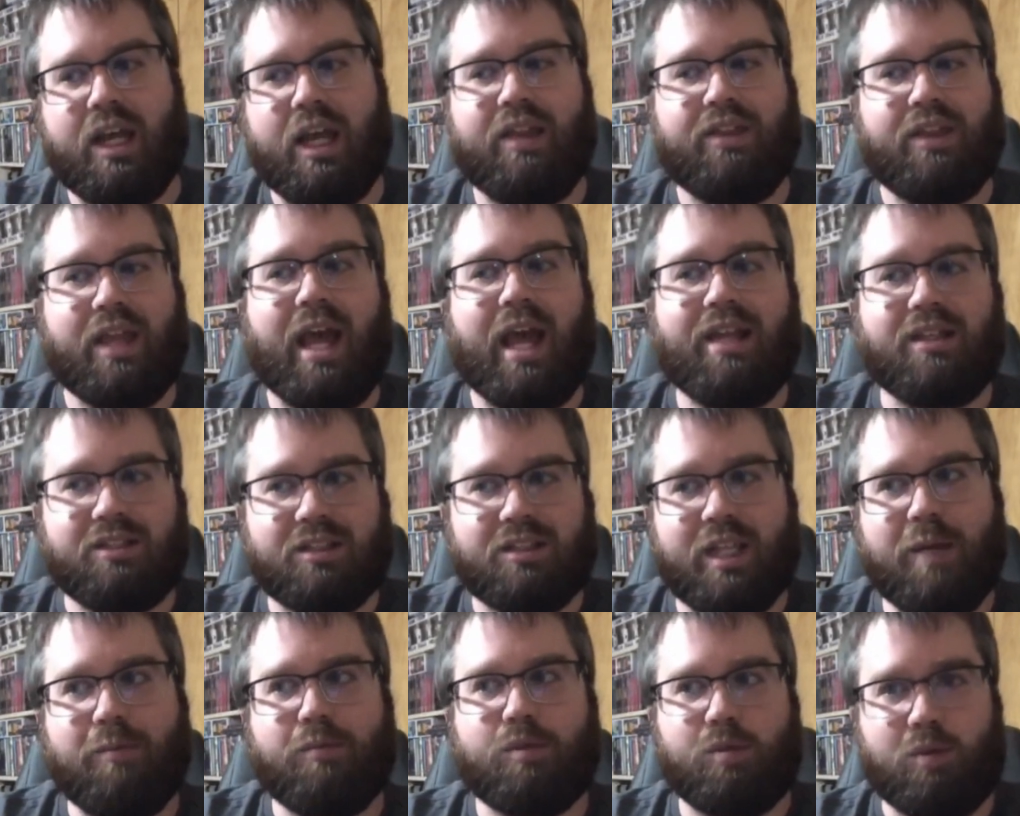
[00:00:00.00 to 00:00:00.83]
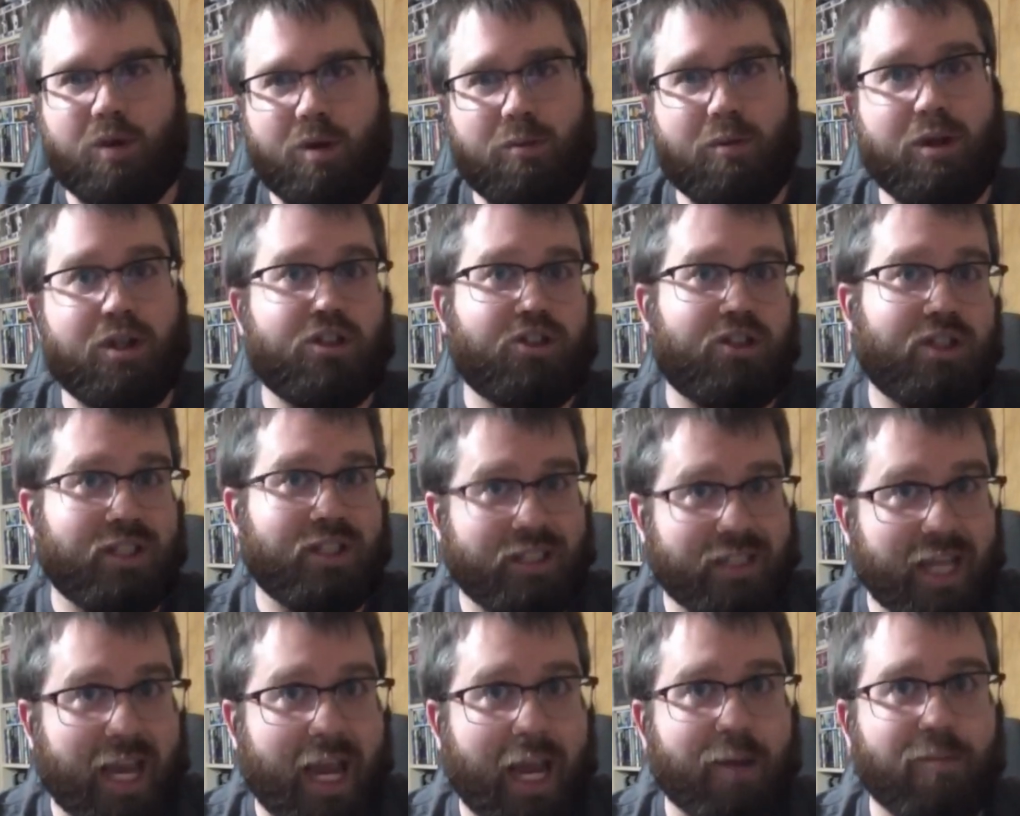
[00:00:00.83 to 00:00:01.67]
That seems pretty much the
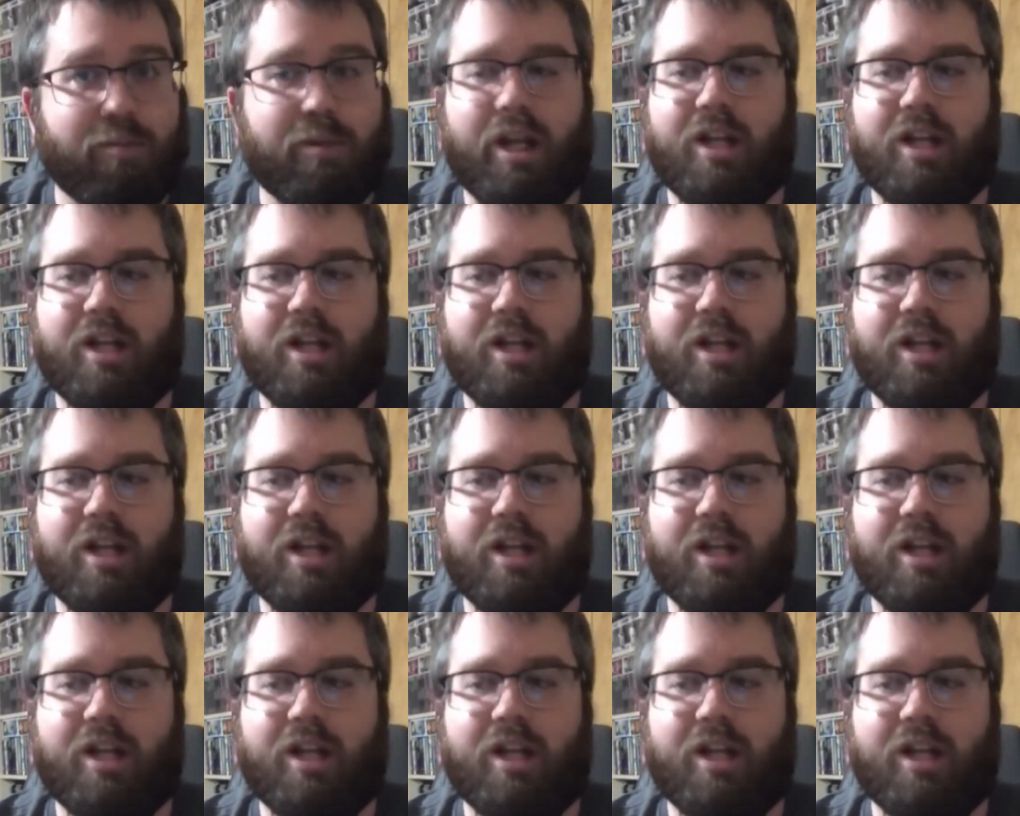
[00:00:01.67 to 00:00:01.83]
same.